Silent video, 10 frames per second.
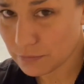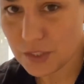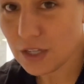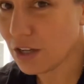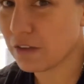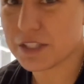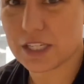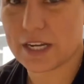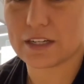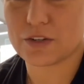all of a
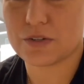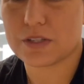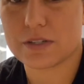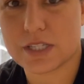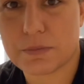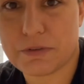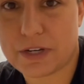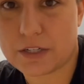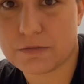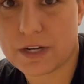sudden I had to go into a
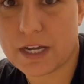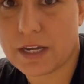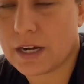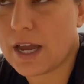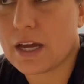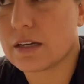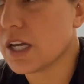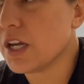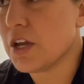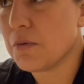semifinal fight, and I had
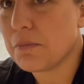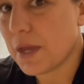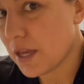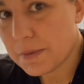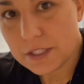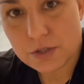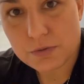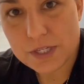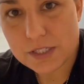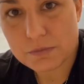maybe 2
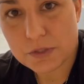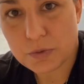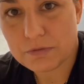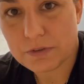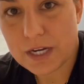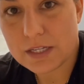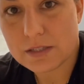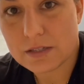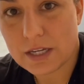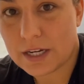weeks in between
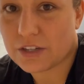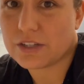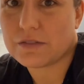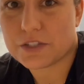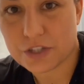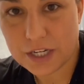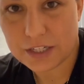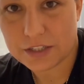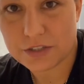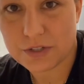fights, and I couldn't even
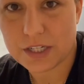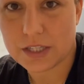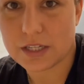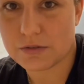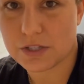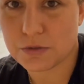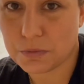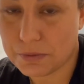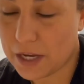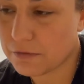train or do anything. It was
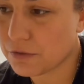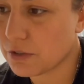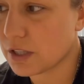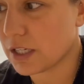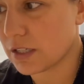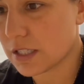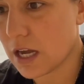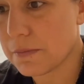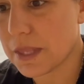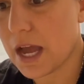super painful. And then on
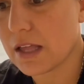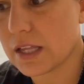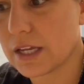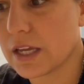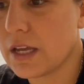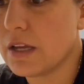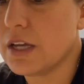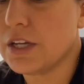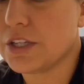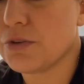top of that, like,
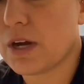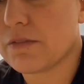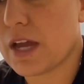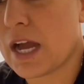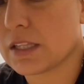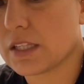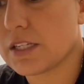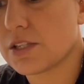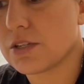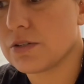you have
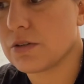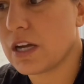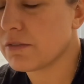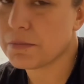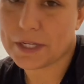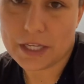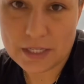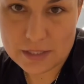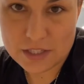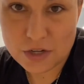athletes who everybody
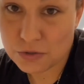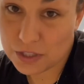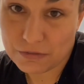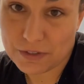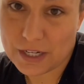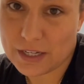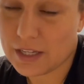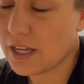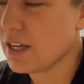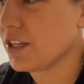eats so different.
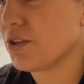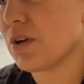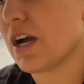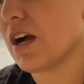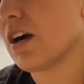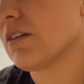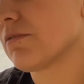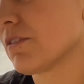You have